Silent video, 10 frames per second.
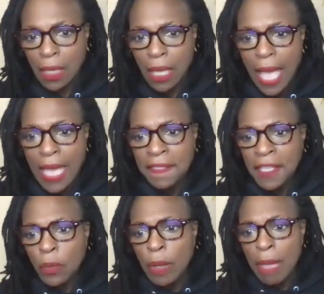And I
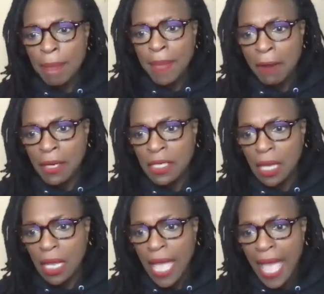think the way my parents
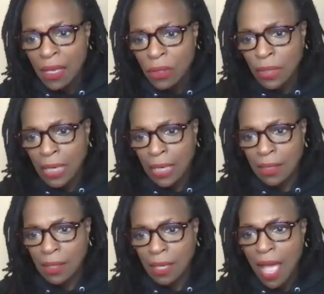handled it,
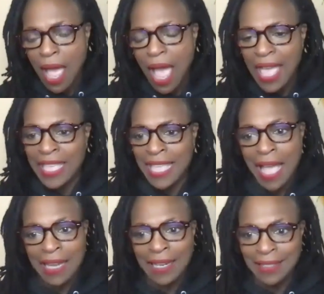hi
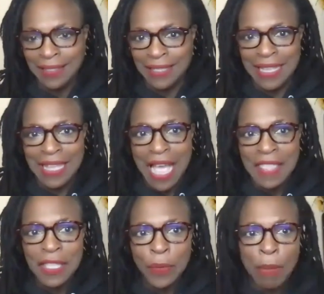Ayana, I
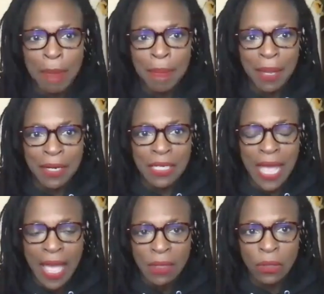think the way my parents
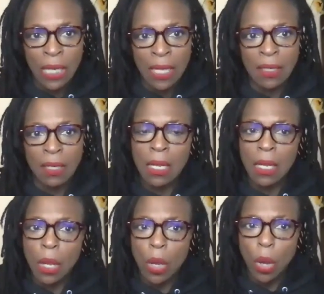handled it
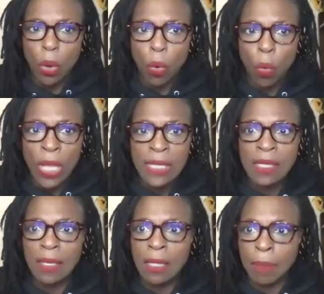was
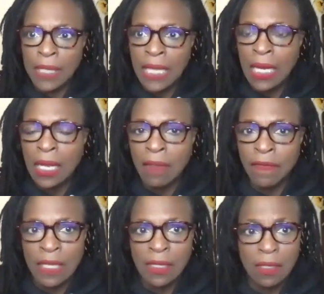the beginning of
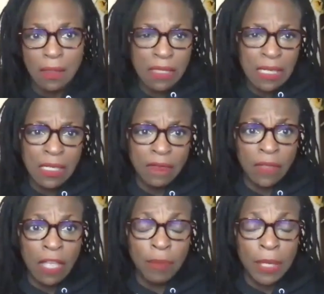this sense of
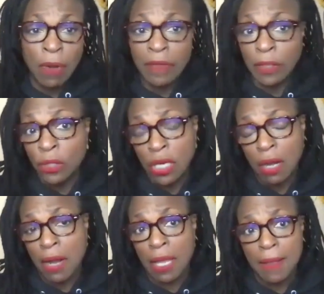love being revolutionary.